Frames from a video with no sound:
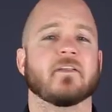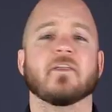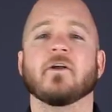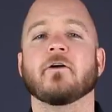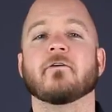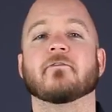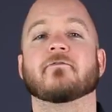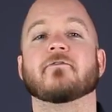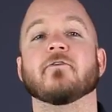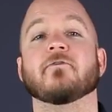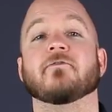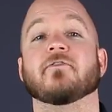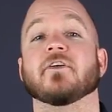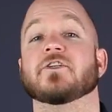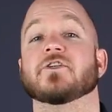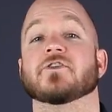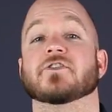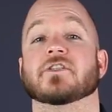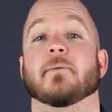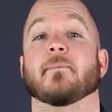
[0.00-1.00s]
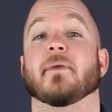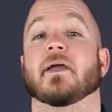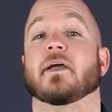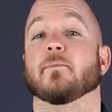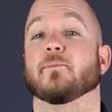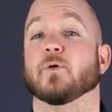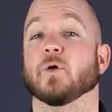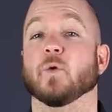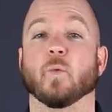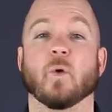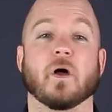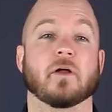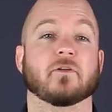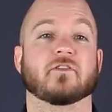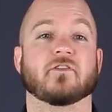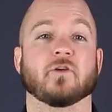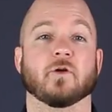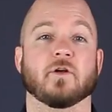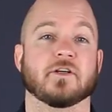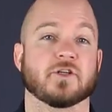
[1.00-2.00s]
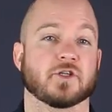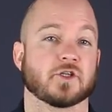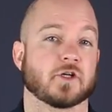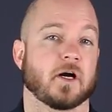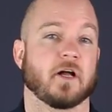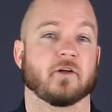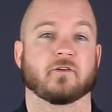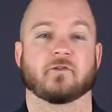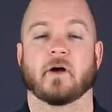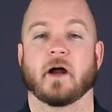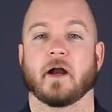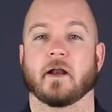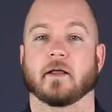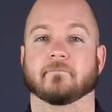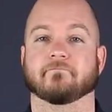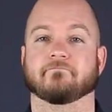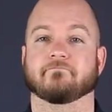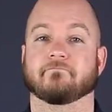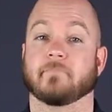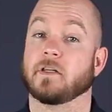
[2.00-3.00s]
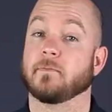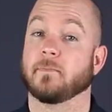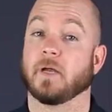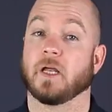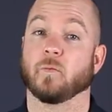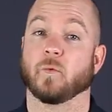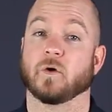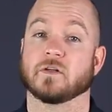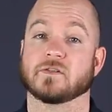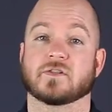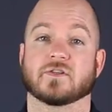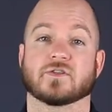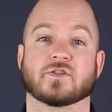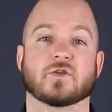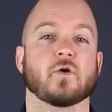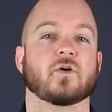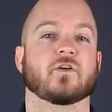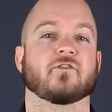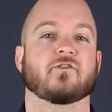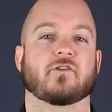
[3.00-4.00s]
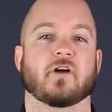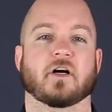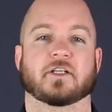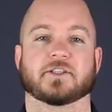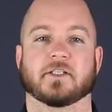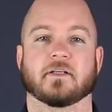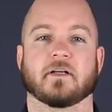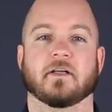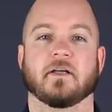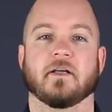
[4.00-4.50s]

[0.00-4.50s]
there are a few features that make a boot well-suited to trials riding, but the main one's the sole construction.